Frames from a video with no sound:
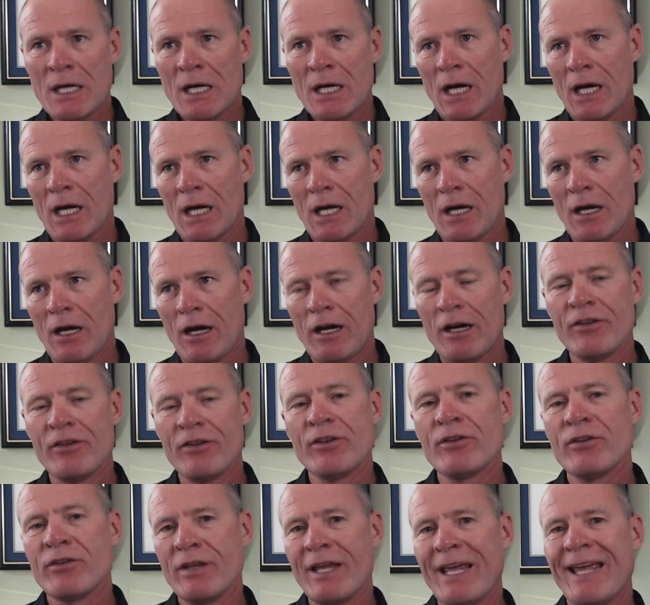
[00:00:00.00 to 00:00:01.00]

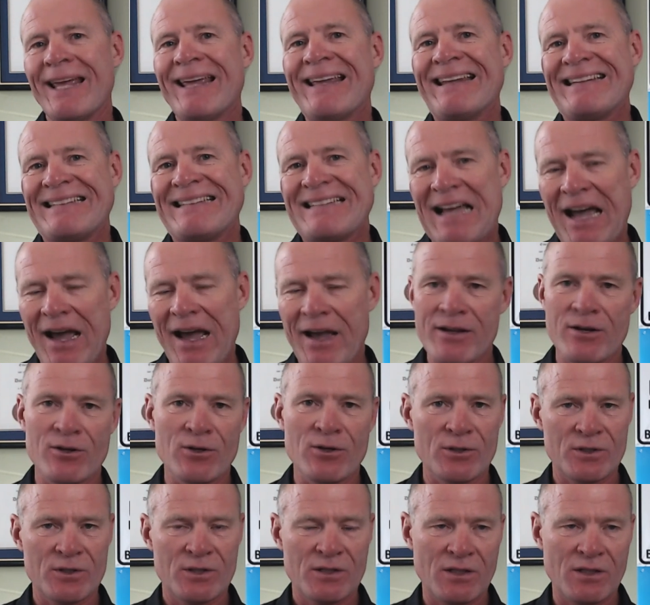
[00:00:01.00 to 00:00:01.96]
other than tires.